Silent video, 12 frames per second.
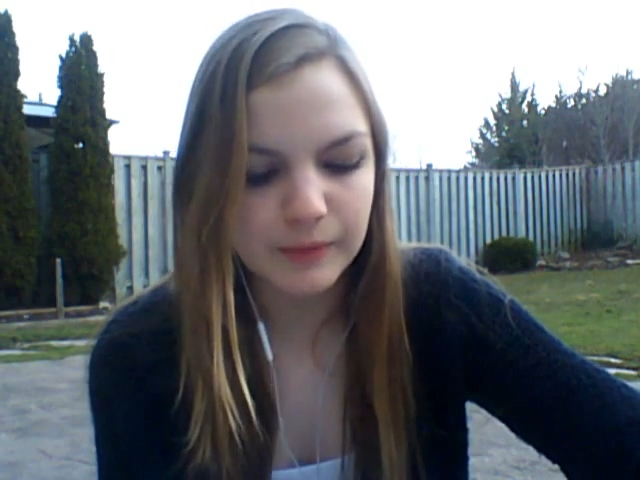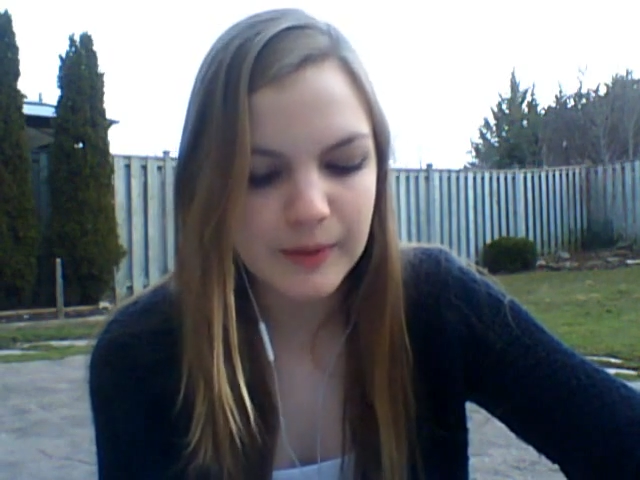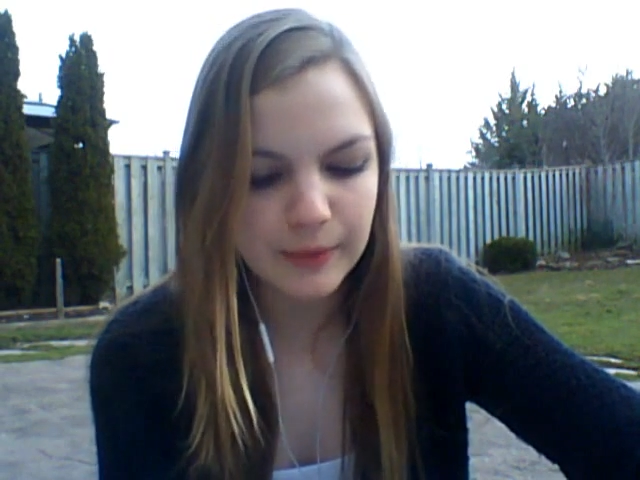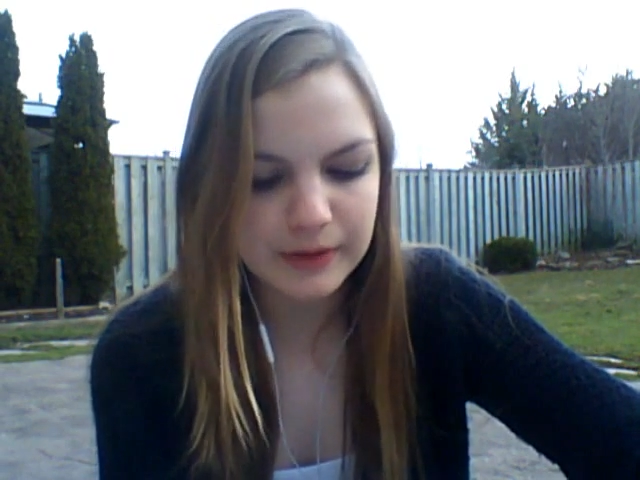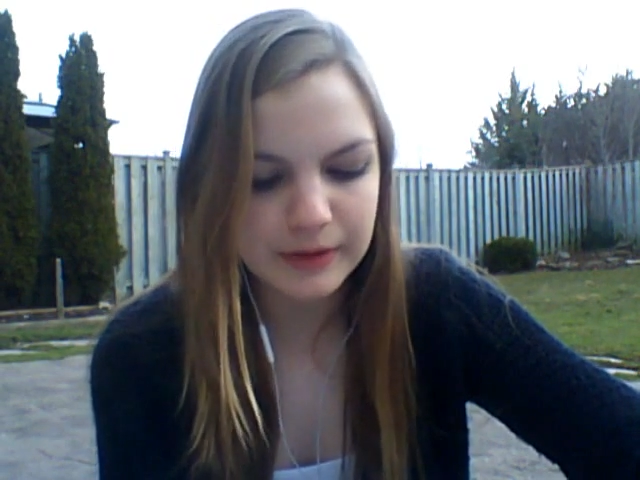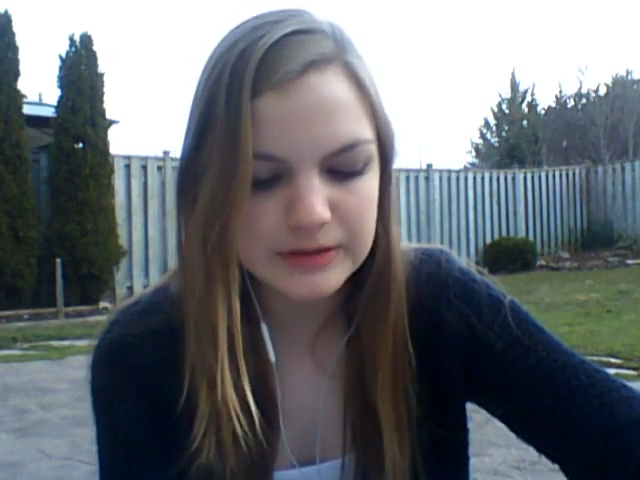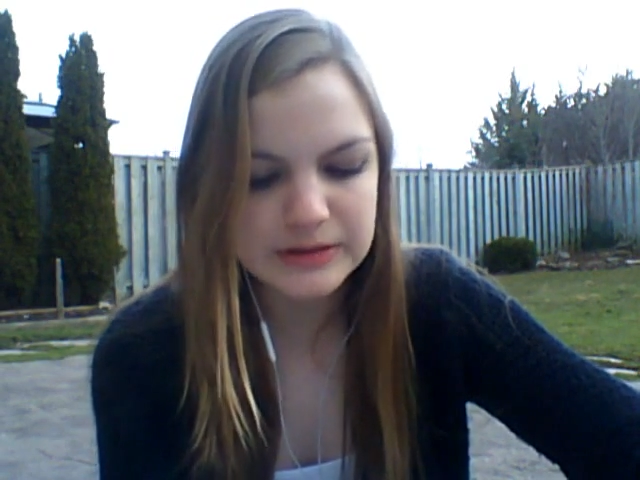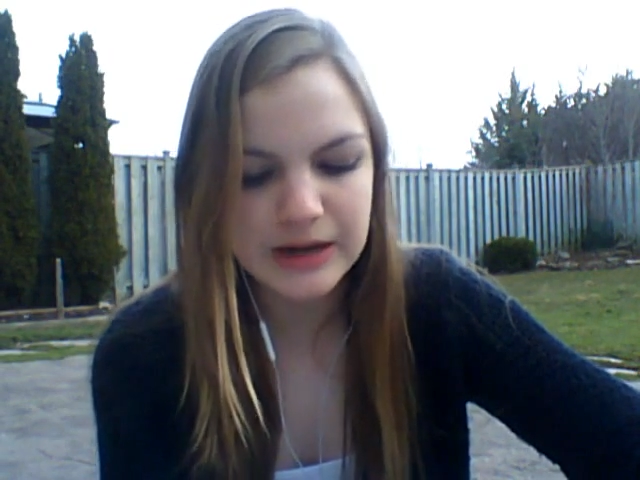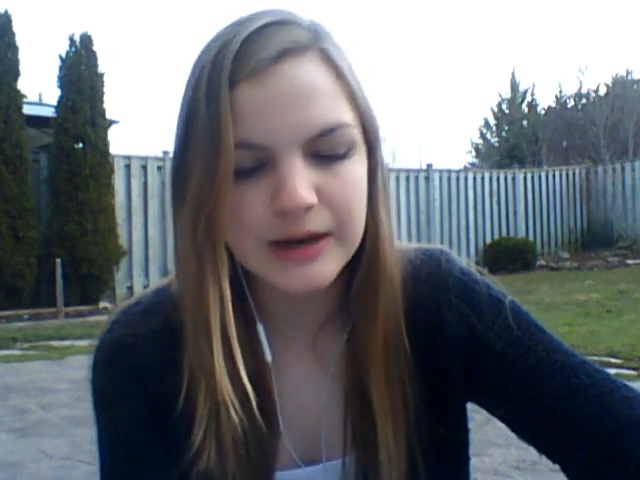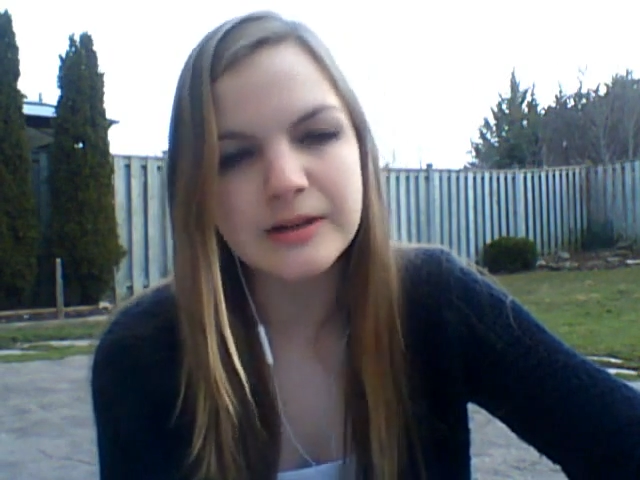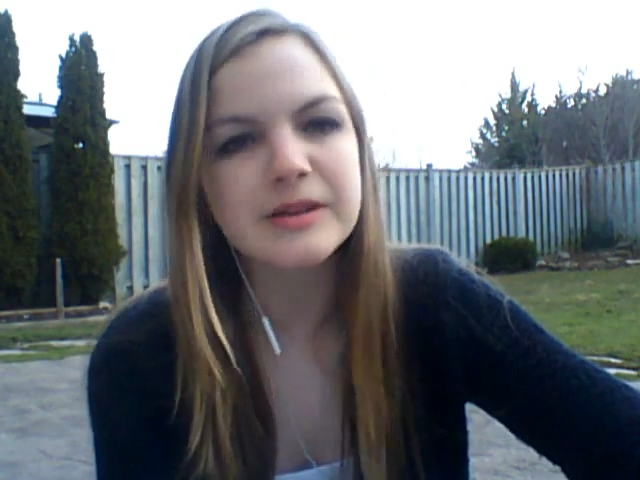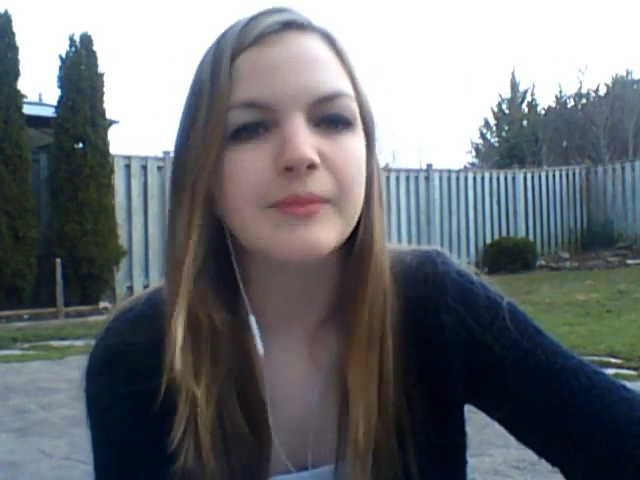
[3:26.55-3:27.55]
People can
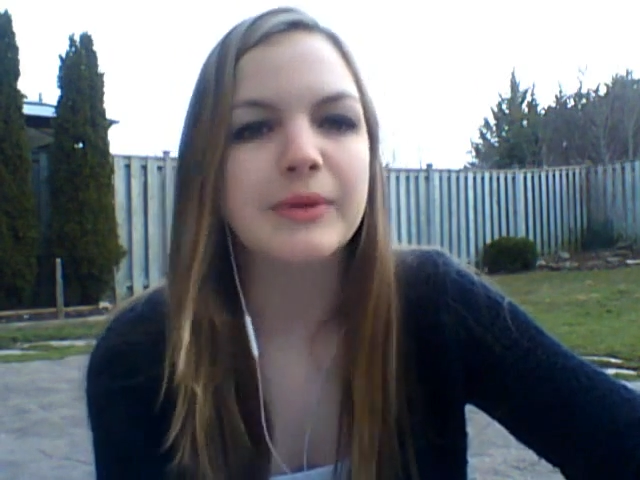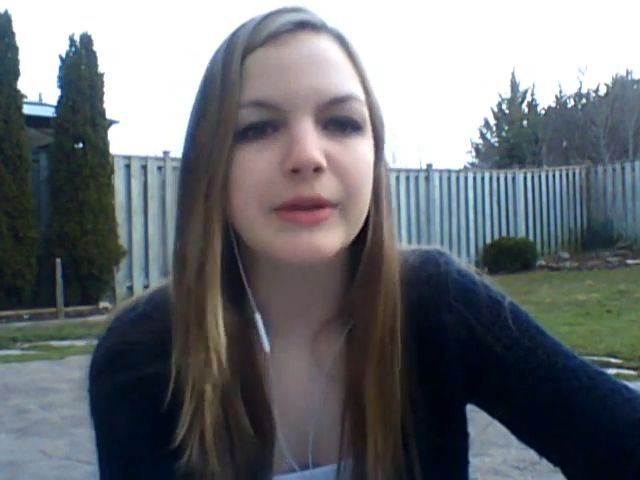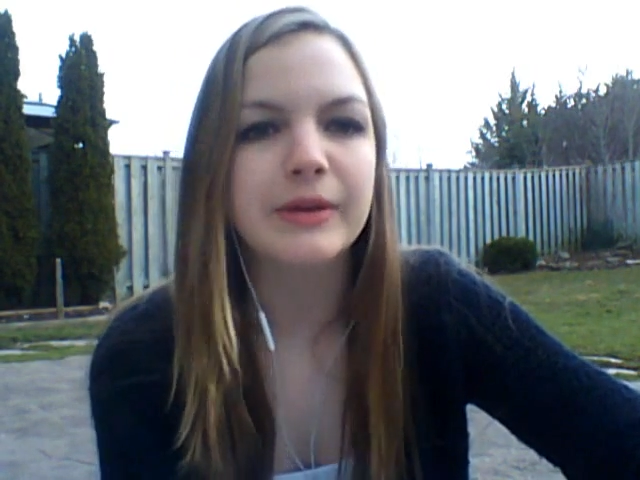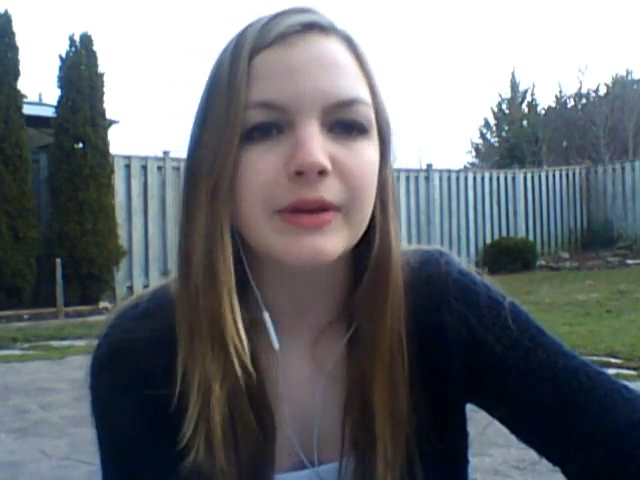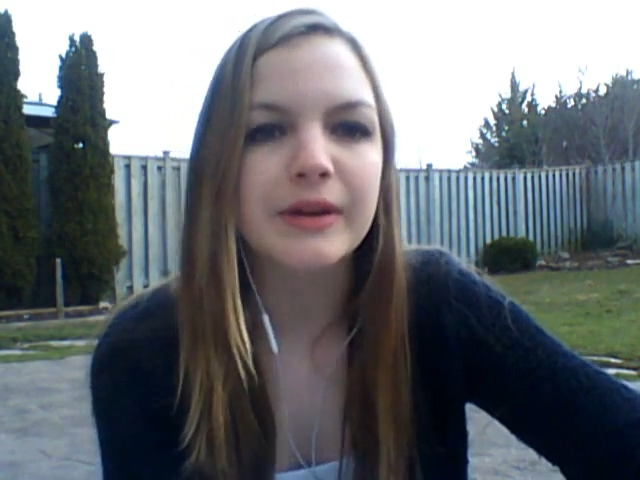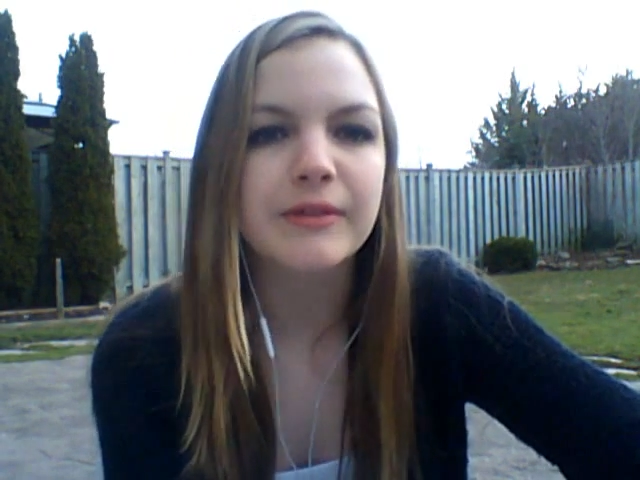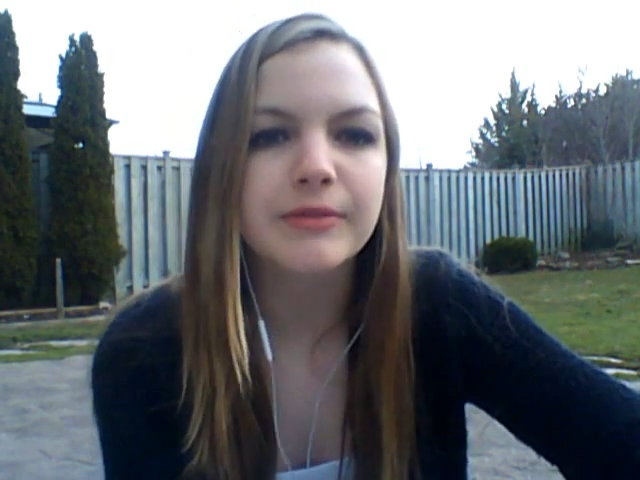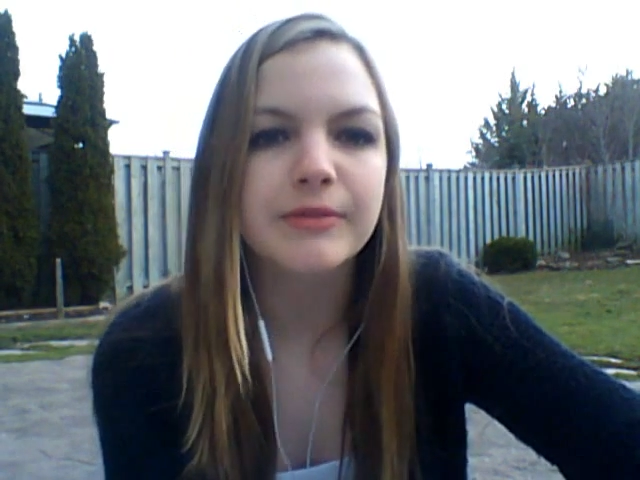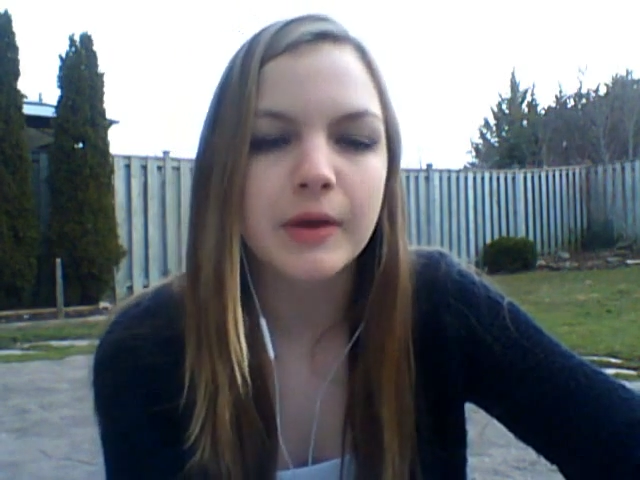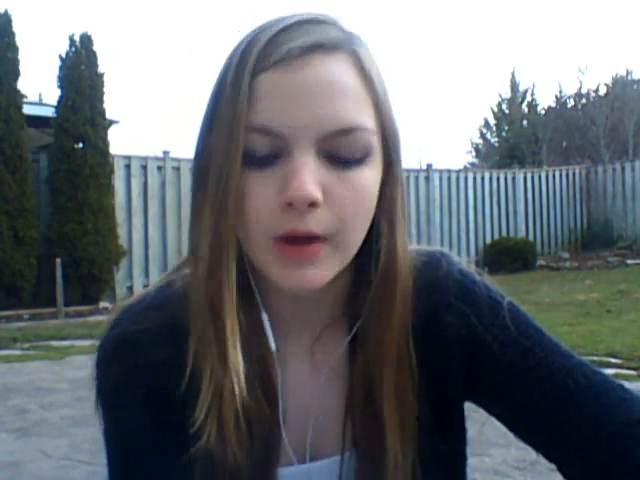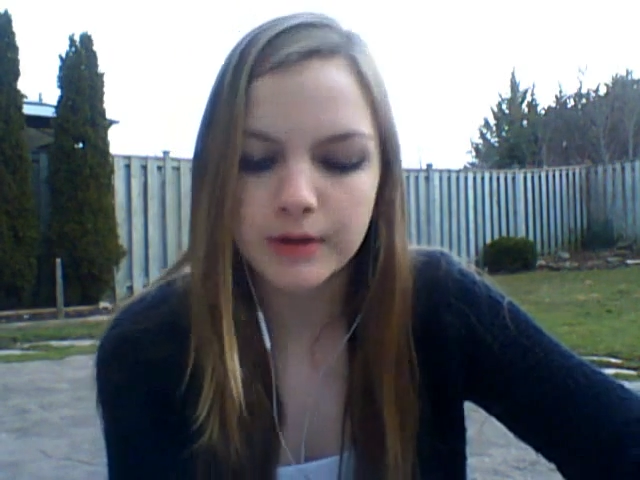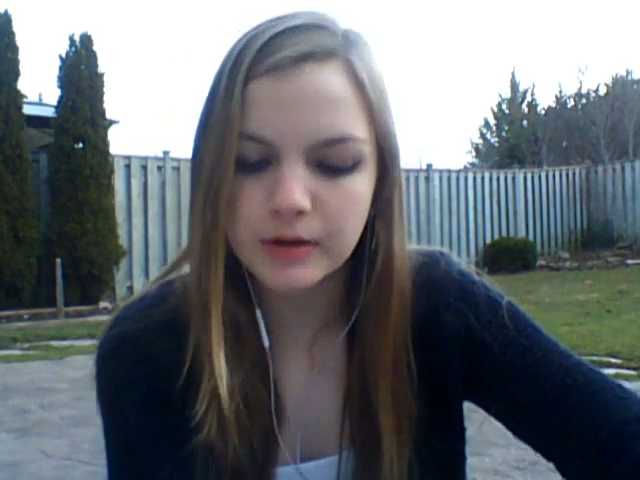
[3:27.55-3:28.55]
change and be good if they
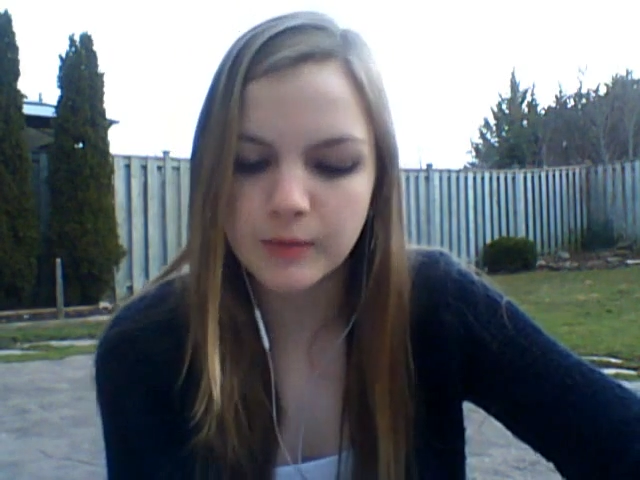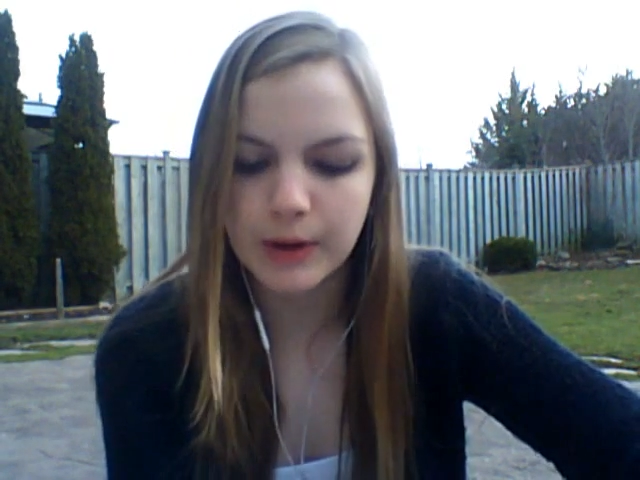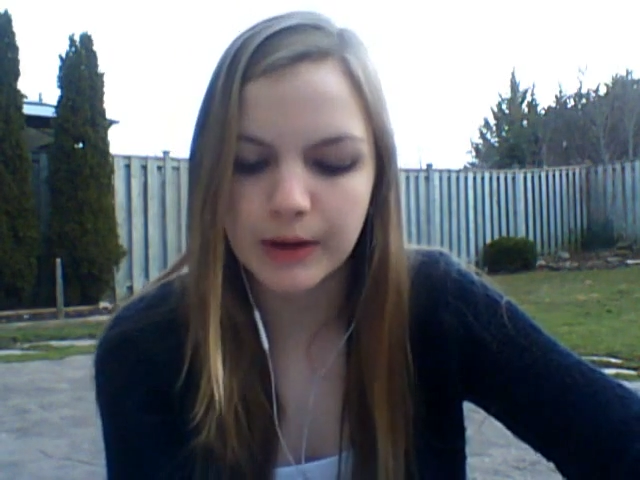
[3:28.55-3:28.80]
want to,